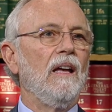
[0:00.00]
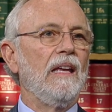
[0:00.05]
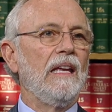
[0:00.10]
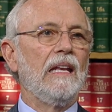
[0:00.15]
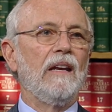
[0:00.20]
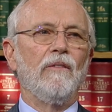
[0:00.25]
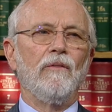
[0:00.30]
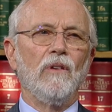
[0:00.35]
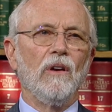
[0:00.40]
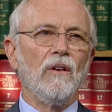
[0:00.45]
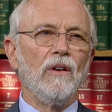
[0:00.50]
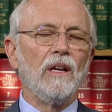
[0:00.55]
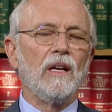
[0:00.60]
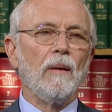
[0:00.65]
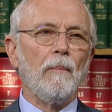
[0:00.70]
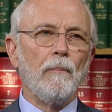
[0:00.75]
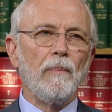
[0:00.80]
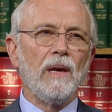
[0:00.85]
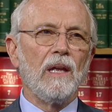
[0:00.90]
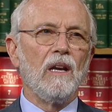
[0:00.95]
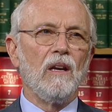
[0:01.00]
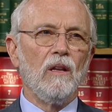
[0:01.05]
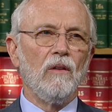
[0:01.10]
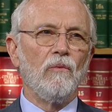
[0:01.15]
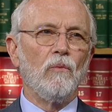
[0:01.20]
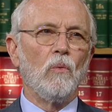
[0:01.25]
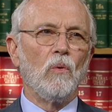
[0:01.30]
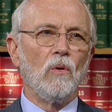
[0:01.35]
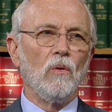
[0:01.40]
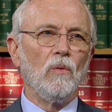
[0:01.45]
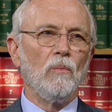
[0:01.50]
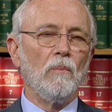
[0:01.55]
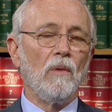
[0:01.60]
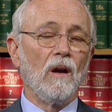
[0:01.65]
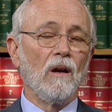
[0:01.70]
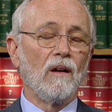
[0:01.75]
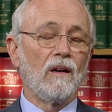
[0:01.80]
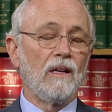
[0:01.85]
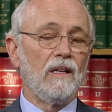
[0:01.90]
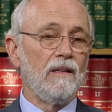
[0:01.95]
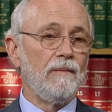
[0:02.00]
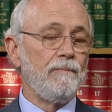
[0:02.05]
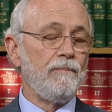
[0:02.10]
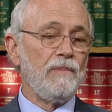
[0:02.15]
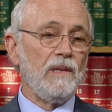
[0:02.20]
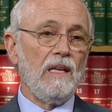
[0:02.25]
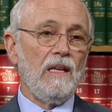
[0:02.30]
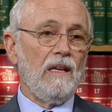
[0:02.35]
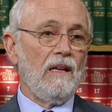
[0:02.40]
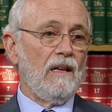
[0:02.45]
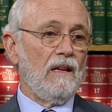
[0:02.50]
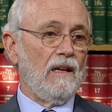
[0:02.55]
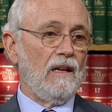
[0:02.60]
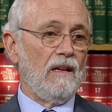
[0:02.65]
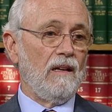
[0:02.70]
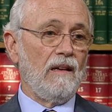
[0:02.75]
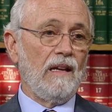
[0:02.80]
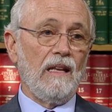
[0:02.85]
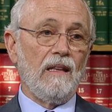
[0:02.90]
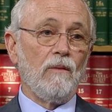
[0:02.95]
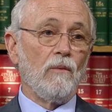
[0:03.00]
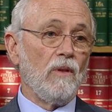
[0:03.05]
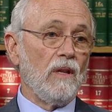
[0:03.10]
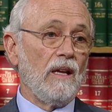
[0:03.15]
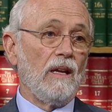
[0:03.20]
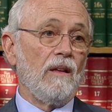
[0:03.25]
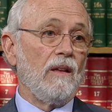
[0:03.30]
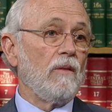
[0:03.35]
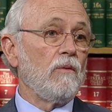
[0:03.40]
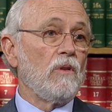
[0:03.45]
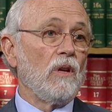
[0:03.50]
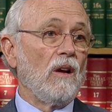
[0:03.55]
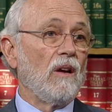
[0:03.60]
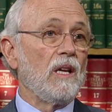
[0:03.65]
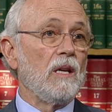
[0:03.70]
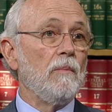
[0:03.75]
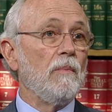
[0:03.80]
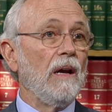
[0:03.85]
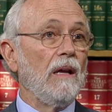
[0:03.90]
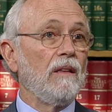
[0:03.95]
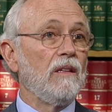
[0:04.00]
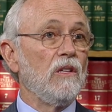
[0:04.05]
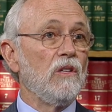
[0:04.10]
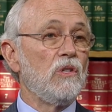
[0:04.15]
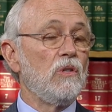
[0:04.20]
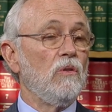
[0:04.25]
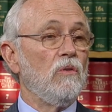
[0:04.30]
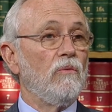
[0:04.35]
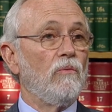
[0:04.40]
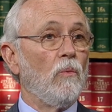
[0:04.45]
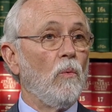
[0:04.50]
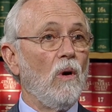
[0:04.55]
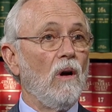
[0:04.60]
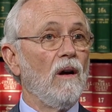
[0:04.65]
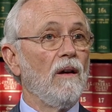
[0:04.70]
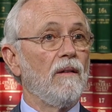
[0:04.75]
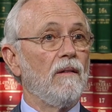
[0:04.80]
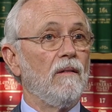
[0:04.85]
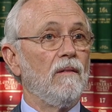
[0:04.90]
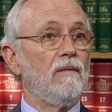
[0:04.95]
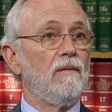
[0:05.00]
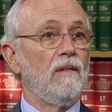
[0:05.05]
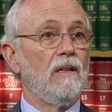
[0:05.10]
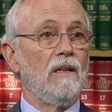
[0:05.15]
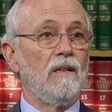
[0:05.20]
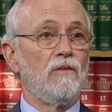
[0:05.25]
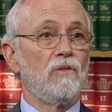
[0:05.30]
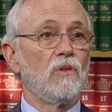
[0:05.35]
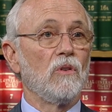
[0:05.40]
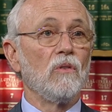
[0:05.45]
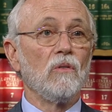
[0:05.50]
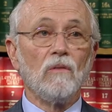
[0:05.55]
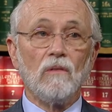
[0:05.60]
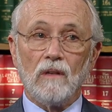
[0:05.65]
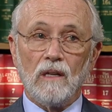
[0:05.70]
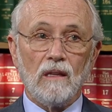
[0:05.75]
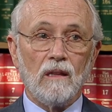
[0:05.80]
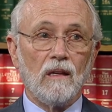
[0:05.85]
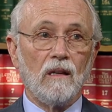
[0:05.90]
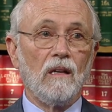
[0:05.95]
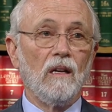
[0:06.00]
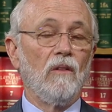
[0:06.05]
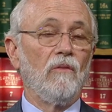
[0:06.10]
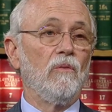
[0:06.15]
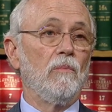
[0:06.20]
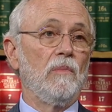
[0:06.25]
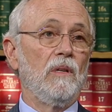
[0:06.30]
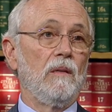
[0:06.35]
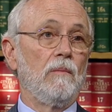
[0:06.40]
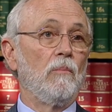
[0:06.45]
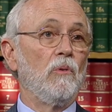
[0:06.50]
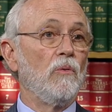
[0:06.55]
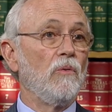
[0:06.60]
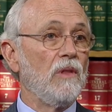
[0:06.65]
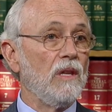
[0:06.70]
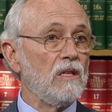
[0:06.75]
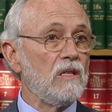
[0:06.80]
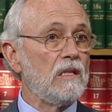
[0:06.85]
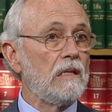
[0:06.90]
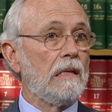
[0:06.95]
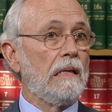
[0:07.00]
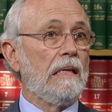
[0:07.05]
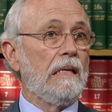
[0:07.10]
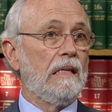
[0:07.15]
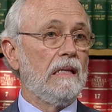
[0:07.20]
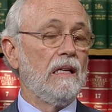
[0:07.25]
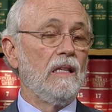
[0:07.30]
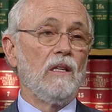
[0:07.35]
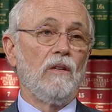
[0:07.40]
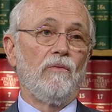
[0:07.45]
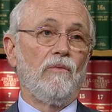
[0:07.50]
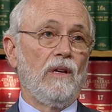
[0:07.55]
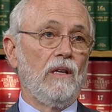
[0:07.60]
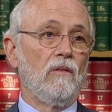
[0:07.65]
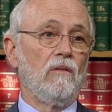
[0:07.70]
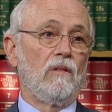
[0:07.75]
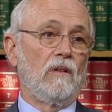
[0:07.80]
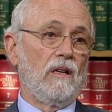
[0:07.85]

in a very competitive world market. And talking about the issue of water, certainly the government, both the state and the federal